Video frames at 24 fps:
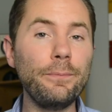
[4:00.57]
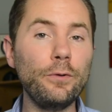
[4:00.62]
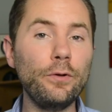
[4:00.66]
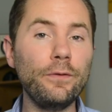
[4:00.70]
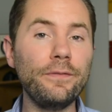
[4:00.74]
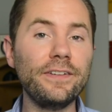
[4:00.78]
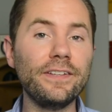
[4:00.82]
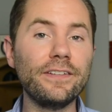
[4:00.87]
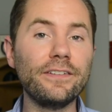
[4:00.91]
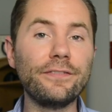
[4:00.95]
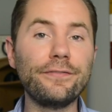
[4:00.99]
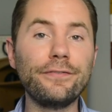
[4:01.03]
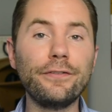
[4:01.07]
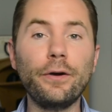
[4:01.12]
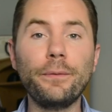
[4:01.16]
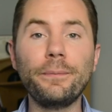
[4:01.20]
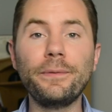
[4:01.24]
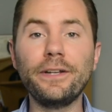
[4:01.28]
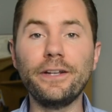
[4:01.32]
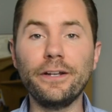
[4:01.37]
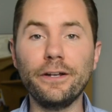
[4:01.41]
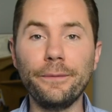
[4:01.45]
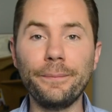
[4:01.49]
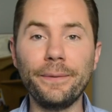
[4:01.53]
movies
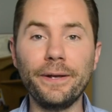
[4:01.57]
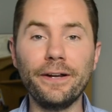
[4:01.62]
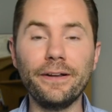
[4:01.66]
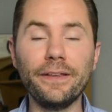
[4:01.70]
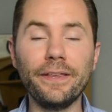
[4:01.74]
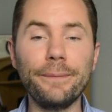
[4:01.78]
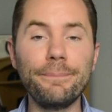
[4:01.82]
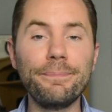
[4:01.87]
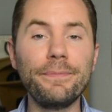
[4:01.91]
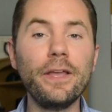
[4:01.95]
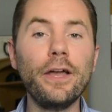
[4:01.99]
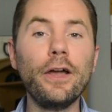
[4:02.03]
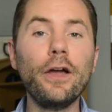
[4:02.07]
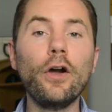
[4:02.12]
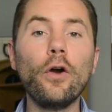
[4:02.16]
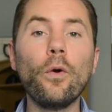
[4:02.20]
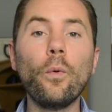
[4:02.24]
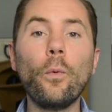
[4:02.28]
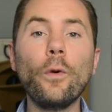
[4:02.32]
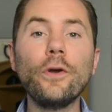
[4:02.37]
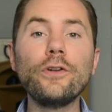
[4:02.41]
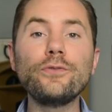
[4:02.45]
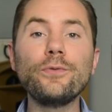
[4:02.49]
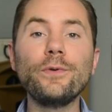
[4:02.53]
filmed here in Maryland,
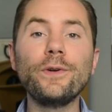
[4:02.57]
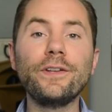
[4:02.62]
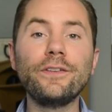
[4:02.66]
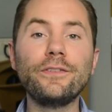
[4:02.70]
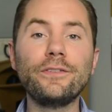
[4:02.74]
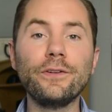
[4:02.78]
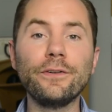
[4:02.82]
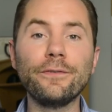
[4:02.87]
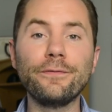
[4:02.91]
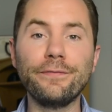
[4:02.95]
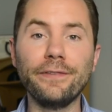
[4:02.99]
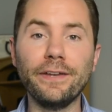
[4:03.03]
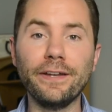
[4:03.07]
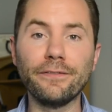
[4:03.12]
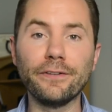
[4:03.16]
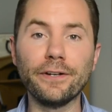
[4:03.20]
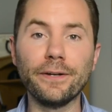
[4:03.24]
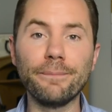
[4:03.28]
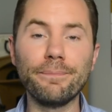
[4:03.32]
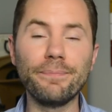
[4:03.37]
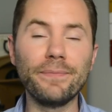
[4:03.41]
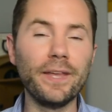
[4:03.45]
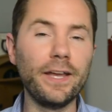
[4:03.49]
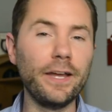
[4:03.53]
which one is your
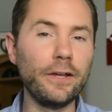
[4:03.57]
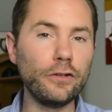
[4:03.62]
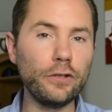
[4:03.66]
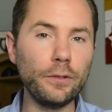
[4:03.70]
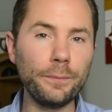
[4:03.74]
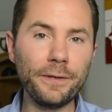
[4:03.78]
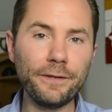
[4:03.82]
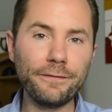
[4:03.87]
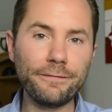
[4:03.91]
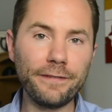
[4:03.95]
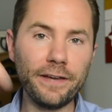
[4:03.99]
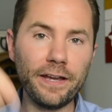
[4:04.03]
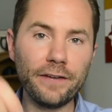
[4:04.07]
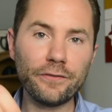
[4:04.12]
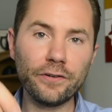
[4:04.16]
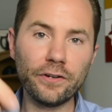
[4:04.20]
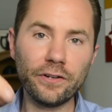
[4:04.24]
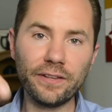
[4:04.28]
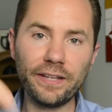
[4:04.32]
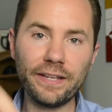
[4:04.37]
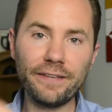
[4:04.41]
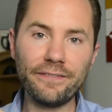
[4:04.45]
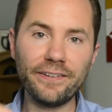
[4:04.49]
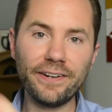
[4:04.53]
favorite? Do me a favor
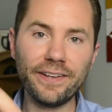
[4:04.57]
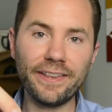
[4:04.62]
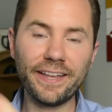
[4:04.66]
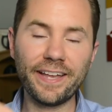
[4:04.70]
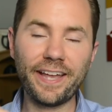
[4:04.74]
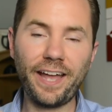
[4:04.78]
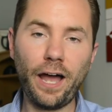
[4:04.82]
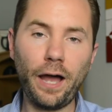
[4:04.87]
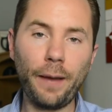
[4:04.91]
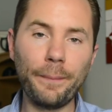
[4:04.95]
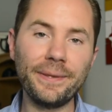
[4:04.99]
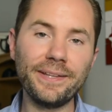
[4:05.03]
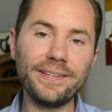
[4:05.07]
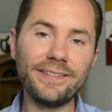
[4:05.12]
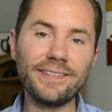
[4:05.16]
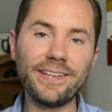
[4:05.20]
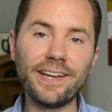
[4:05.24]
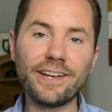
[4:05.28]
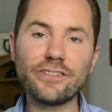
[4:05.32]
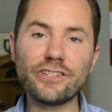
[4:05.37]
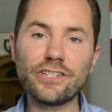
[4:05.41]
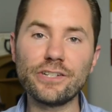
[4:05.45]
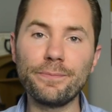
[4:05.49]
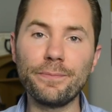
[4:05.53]
and leave it in the comment
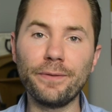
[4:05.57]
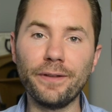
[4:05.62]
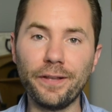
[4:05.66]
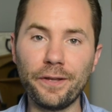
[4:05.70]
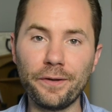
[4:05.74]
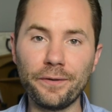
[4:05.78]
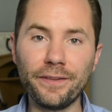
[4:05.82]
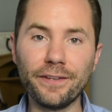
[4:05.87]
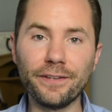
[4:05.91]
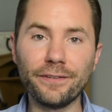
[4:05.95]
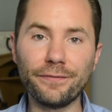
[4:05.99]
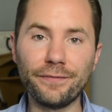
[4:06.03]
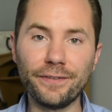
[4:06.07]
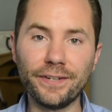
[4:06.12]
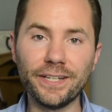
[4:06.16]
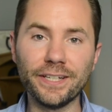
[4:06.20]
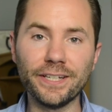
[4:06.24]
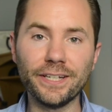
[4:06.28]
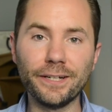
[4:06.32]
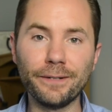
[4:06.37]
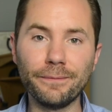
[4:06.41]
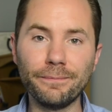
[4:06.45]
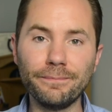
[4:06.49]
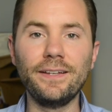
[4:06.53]
section below this
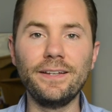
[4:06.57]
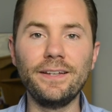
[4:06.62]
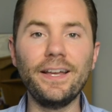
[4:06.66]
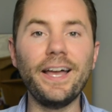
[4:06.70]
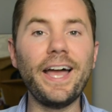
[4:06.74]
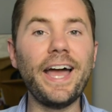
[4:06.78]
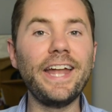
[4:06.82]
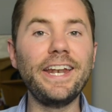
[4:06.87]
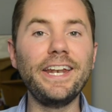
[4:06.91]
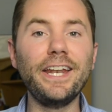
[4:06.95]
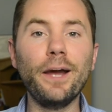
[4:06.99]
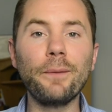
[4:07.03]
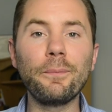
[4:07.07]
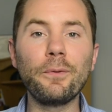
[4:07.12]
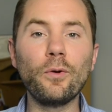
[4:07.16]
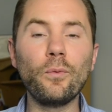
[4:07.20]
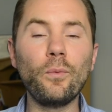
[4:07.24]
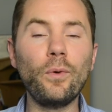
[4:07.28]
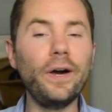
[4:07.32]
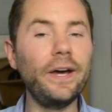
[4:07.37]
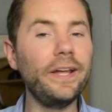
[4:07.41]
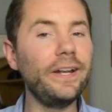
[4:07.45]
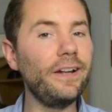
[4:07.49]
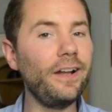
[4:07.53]
video. And number
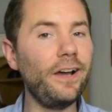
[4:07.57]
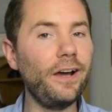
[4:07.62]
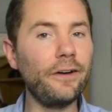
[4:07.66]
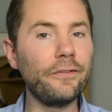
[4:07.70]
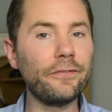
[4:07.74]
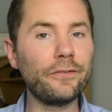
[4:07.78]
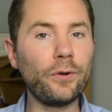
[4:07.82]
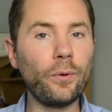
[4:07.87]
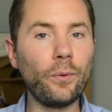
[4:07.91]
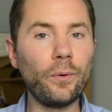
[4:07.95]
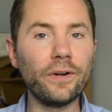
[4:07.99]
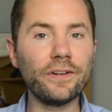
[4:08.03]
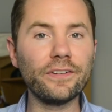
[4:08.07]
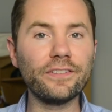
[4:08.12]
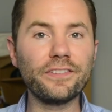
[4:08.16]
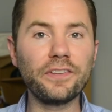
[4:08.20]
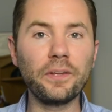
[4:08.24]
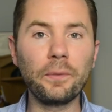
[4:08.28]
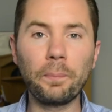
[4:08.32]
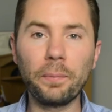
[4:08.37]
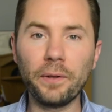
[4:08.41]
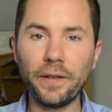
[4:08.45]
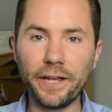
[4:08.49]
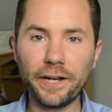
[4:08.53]
one, of course,
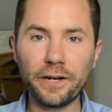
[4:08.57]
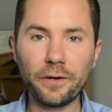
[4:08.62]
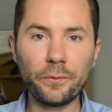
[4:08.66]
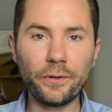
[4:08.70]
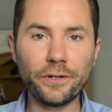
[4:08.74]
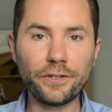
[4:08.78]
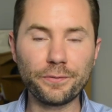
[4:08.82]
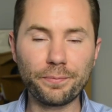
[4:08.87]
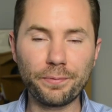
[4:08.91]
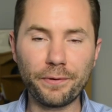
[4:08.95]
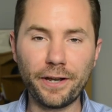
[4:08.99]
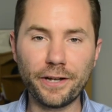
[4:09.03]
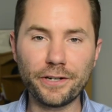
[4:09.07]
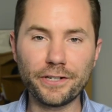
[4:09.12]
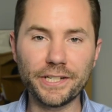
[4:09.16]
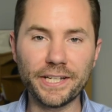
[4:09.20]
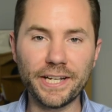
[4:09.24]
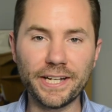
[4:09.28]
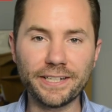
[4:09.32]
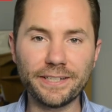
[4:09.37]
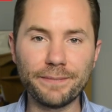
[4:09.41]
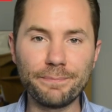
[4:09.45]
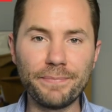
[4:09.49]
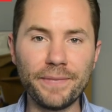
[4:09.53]
The Blair Witch
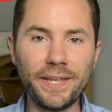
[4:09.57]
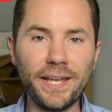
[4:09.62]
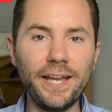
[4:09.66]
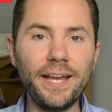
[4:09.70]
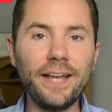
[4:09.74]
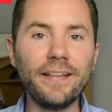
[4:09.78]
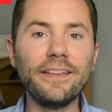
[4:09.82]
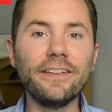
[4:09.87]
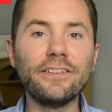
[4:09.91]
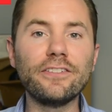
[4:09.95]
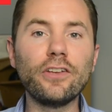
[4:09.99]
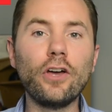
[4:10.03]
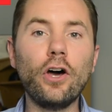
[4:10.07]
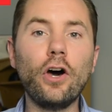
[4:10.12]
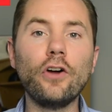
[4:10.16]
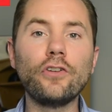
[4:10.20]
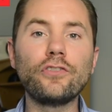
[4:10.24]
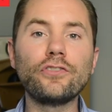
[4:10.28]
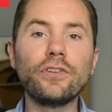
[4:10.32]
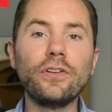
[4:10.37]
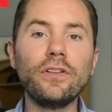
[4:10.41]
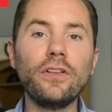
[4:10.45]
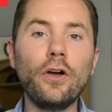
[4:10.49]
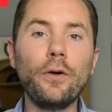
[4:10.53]
Project. This
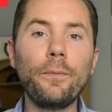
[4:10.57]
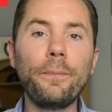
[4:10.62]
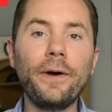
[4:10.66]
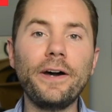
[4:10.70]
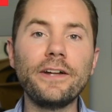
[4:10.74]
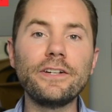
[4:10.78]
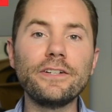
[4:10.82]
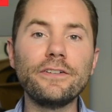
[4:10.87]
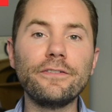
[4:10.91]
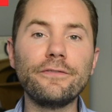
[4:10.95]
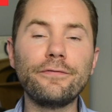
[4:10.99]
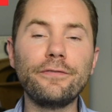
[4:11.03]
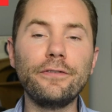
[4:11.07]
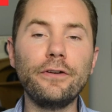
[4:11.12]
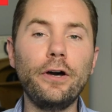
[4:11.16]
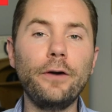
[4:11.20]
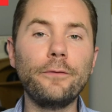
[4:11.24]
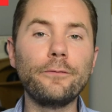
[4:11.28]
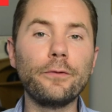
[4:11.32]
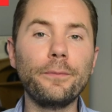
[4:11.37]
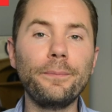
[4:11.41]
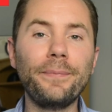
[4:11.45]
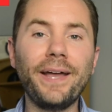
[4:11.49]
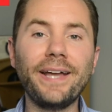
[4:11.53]
ultra low budget
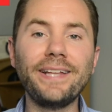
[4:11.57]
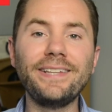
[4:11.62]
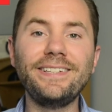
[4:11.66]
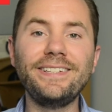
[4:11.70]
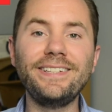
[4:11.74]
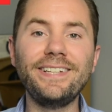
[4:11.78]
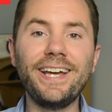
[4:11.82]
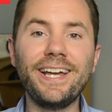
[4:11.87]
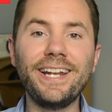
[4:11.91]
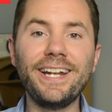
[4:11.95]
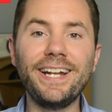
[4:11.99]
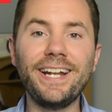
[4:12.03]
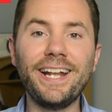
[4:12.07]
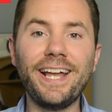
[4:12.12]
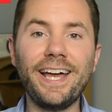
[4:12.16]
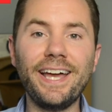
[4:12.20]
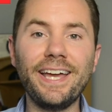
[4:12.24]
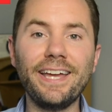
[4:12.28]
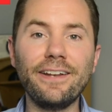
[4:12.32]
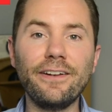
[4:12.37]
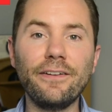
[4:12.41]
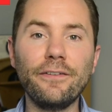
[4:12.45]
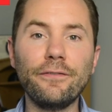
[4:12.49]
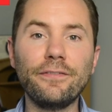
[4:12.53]
film from
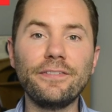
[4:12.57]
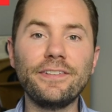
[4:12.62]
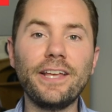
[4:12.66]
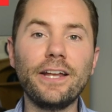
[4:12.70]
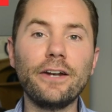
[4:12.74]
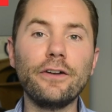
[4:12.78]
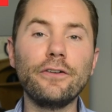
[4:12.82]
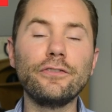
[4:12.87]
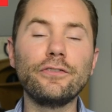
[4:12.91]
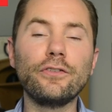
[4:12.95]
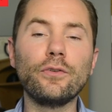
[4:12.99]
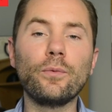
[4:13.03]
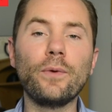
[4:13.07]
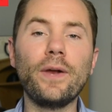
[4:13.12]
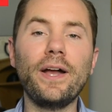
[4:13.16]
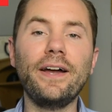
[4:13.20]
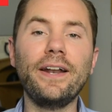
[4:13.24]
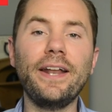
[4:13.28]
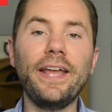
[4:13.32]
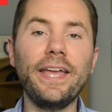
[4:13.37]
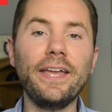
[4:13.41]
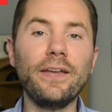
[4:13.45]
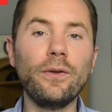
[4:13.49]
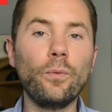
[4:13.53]
1999 centers
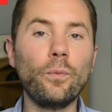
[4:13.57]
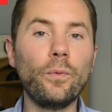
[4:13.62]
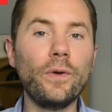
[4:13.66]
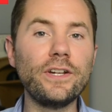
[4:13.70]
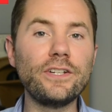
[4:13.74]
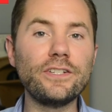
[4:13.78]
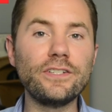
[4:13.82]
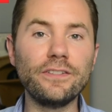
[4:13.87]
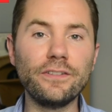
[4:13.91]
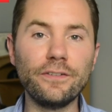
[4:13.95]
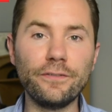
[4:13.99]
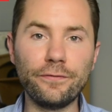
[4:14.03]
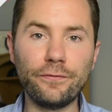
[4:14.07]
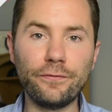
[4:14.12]
around a witch in the